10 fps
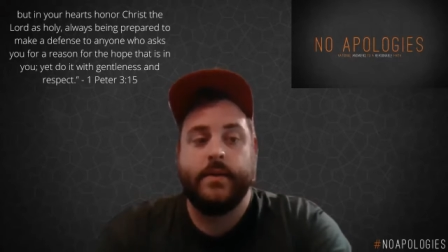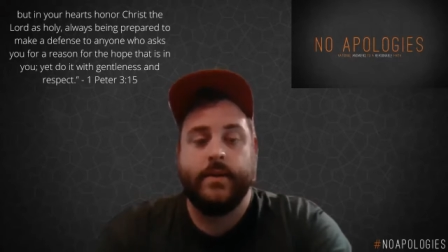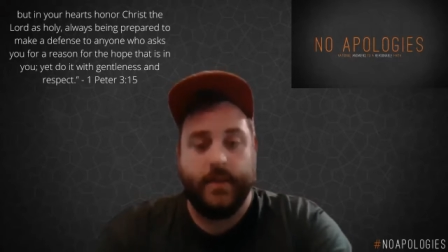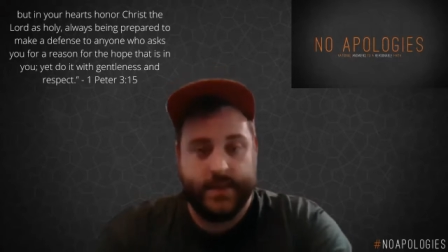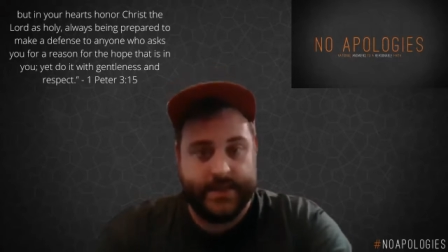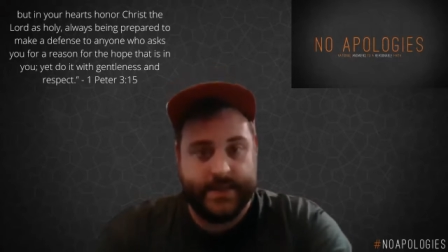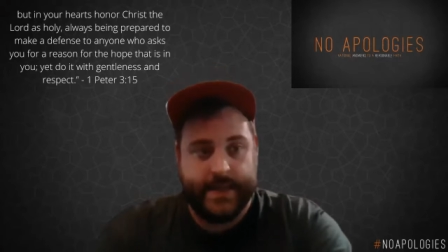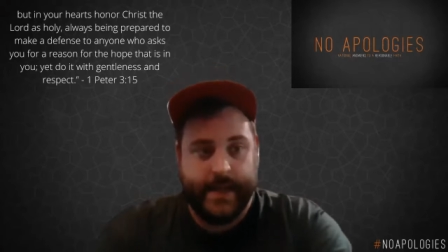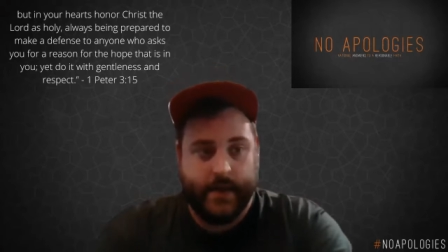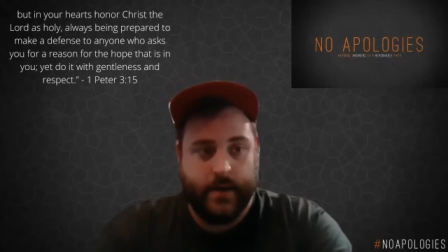this is the
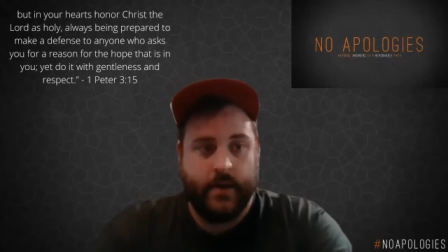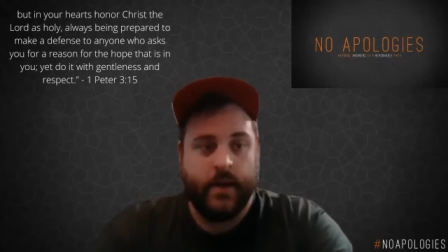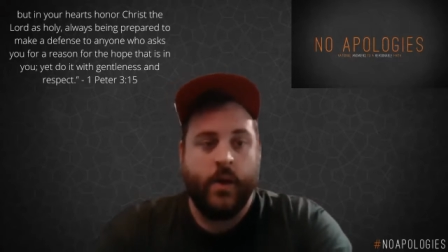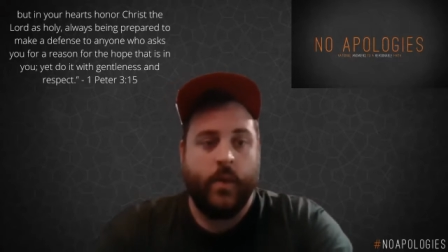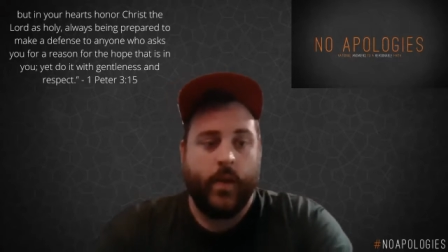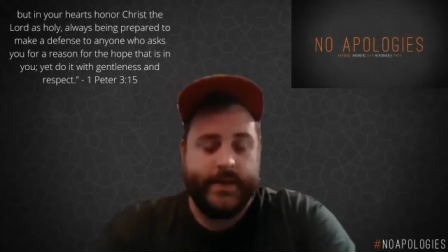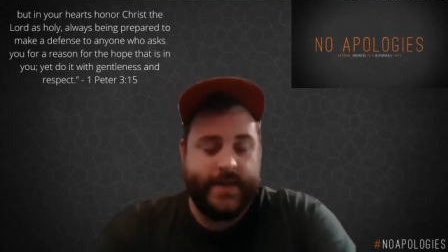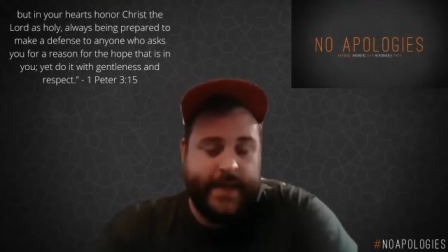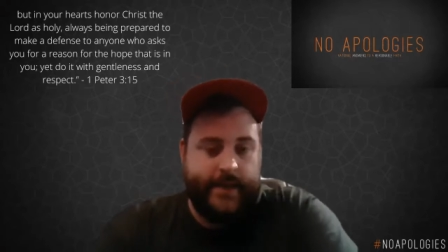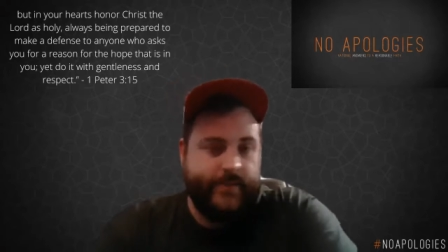kicker one day
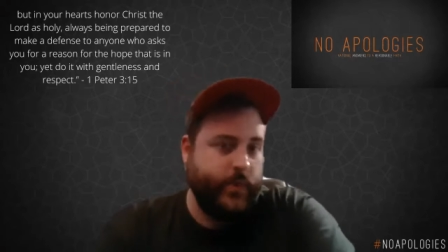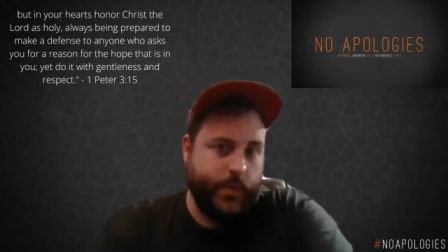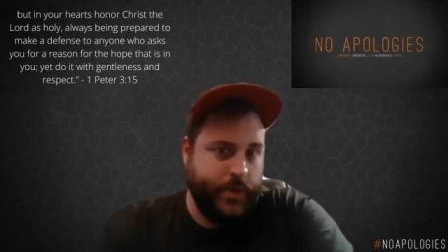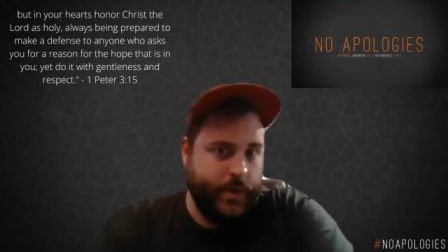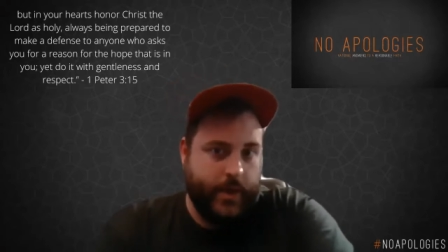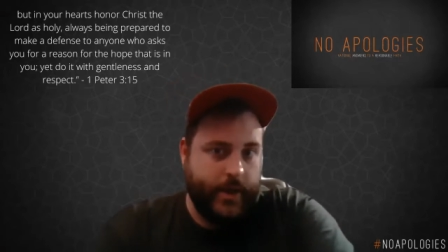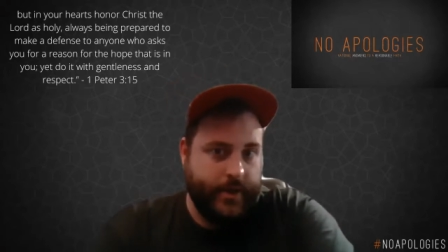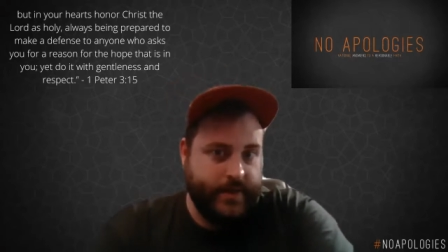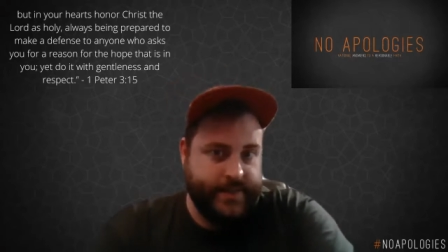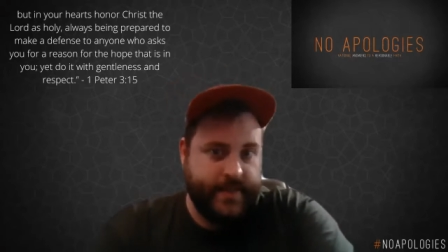evil will no longer
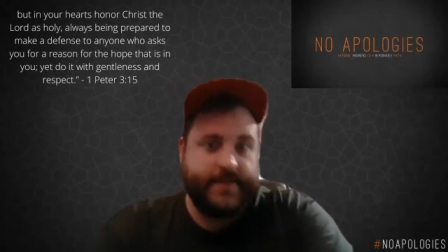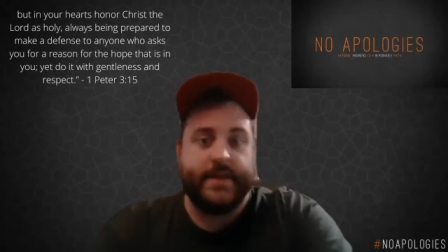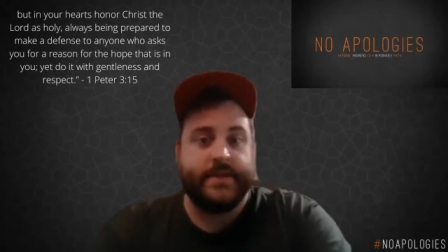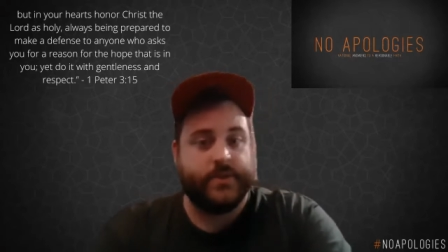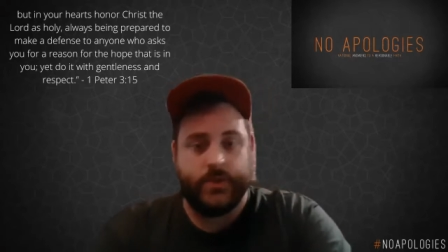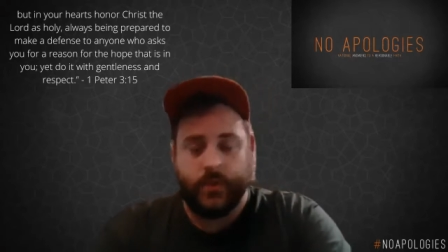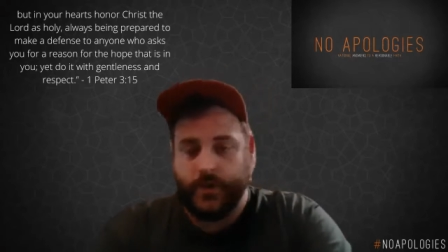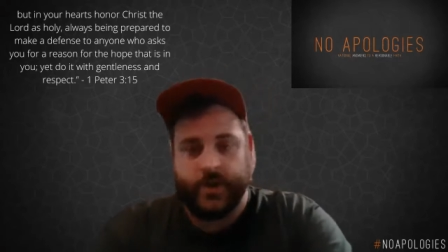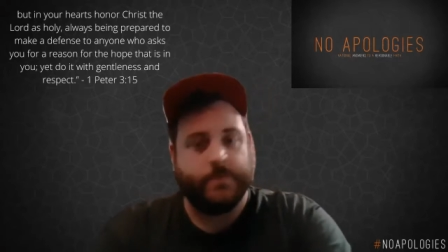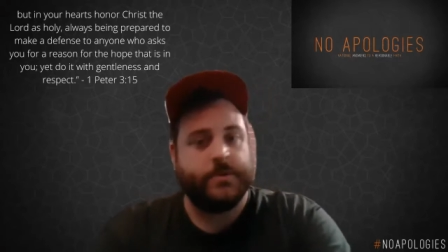exist that's the story of
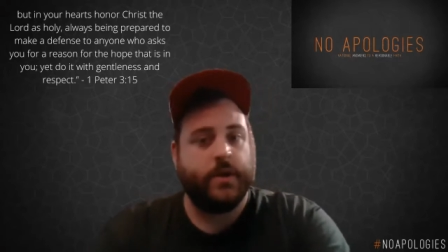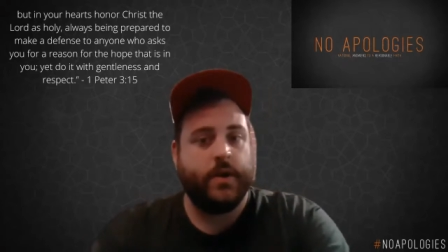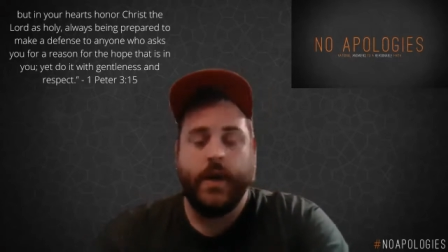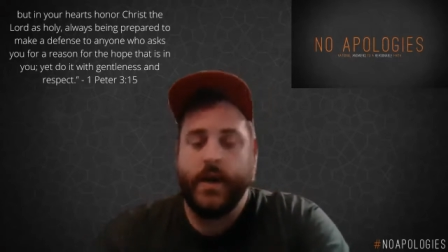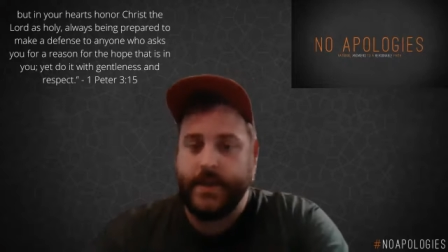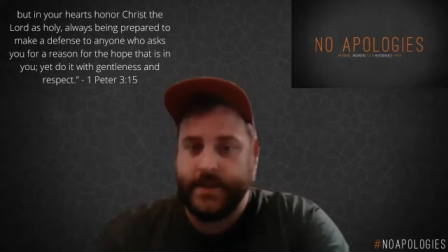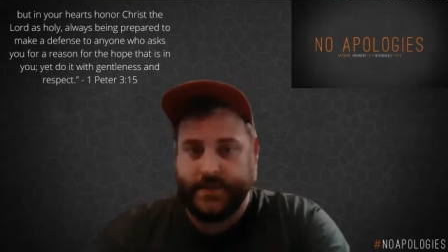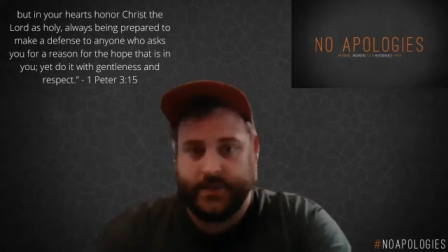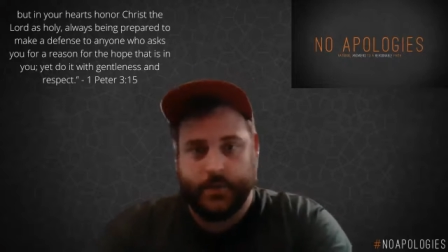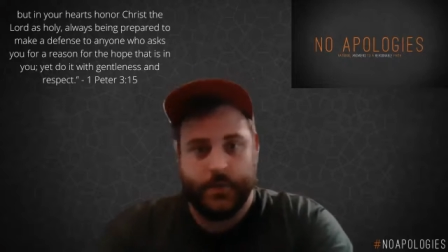scripture that's the
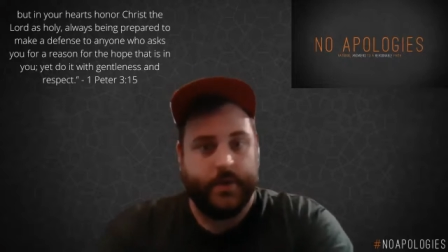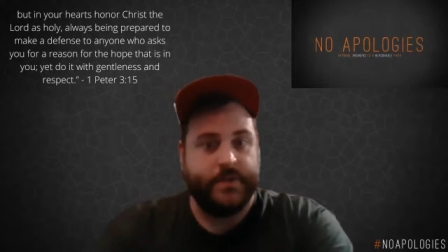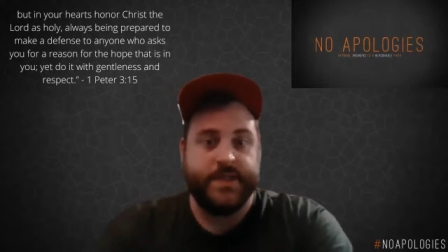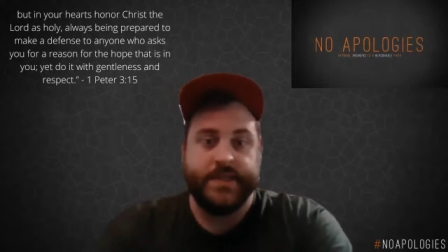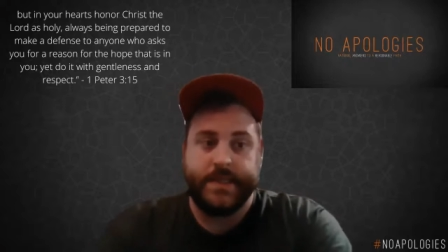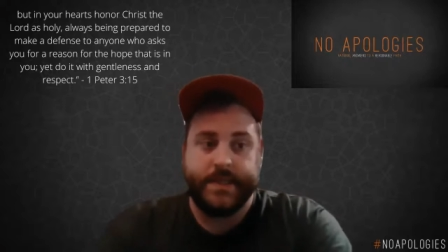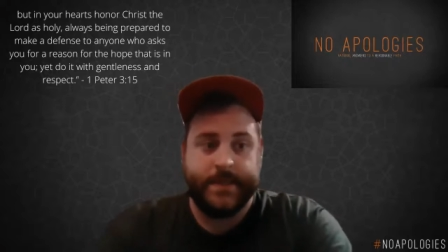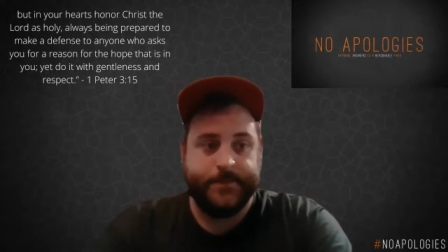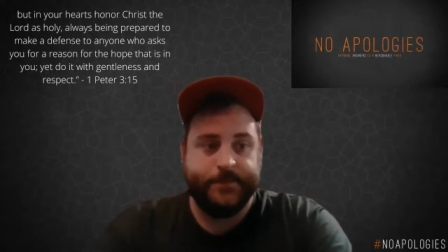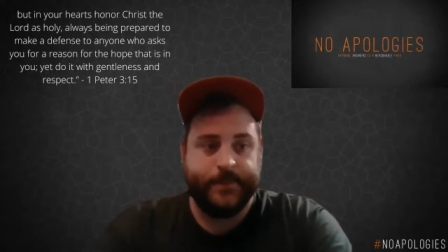story of
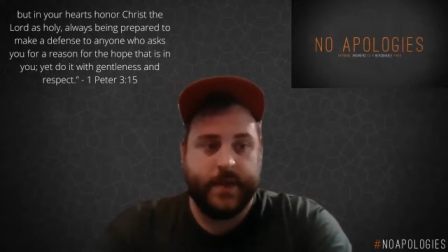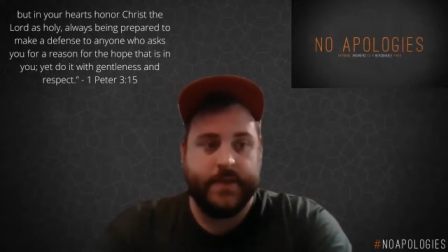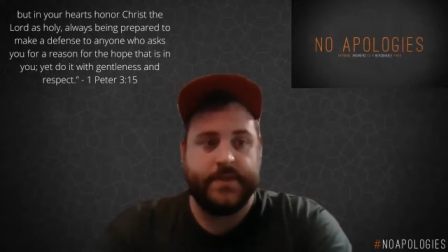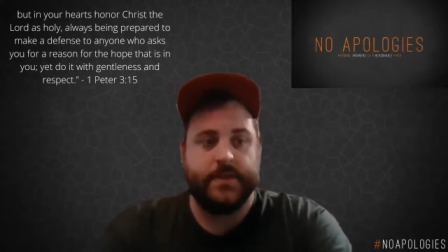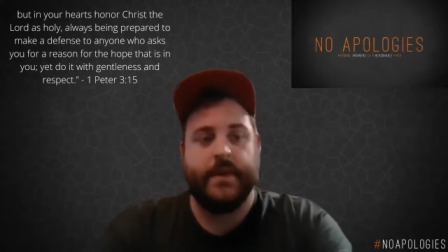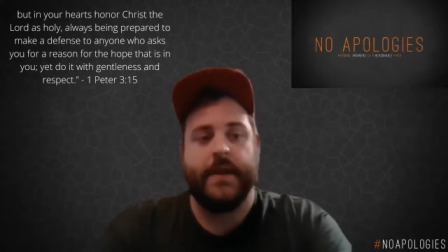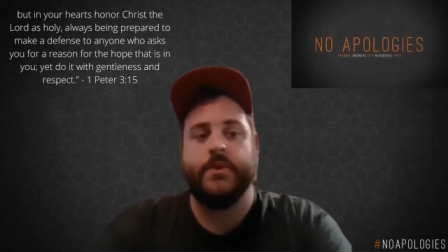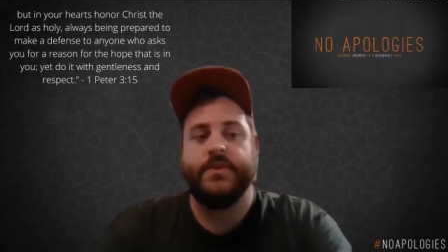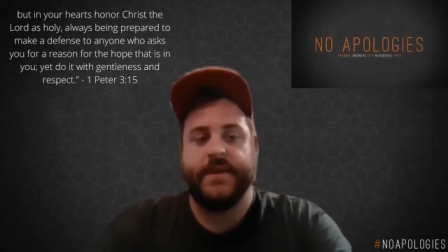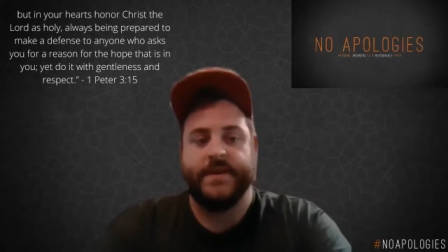jesus all right so let me end
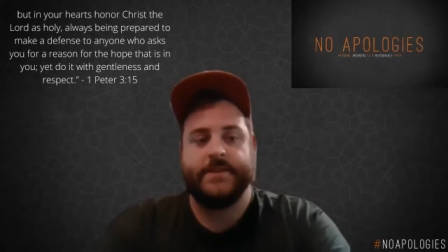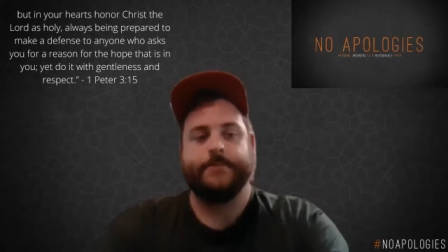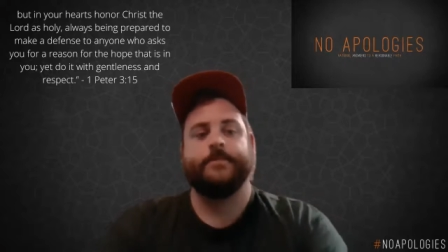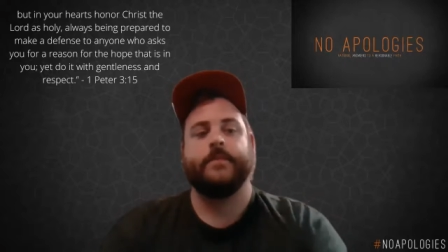with this